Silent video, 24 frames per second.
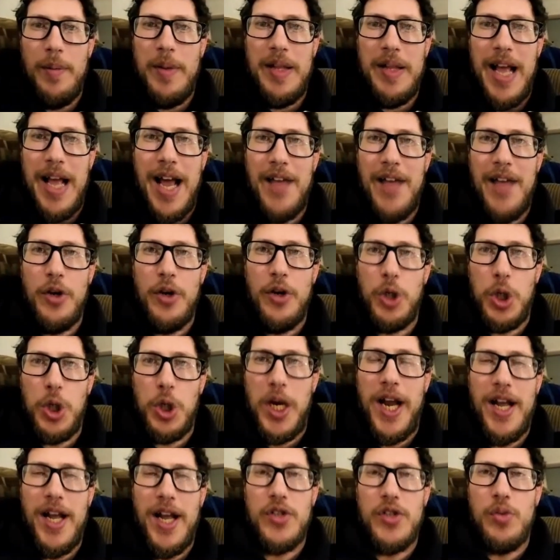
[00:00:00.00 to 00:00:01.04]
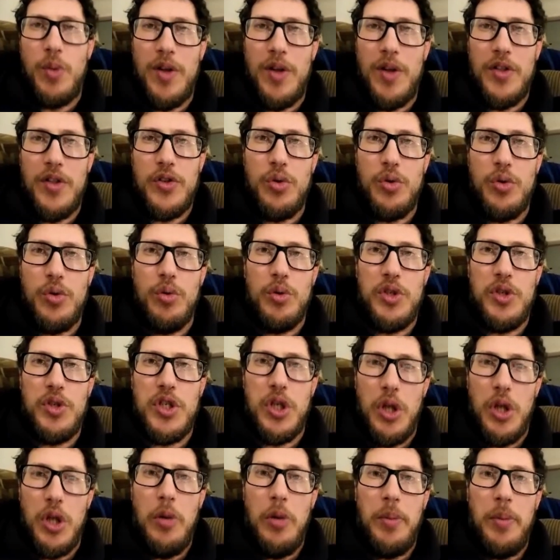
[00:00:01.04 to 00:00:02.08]
I mean, they had their chance when the school was
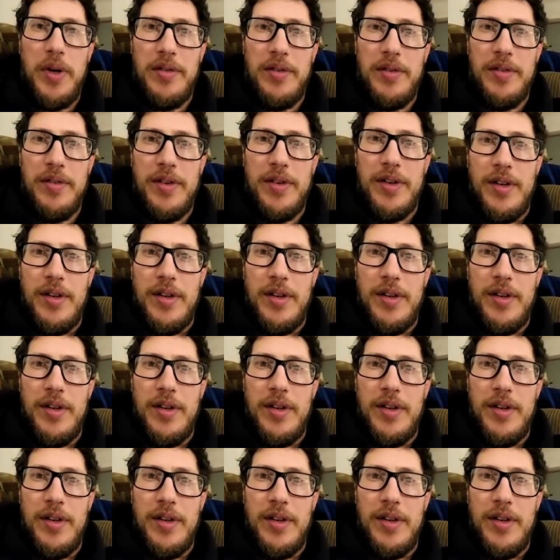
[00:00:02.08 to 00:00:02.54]
still open.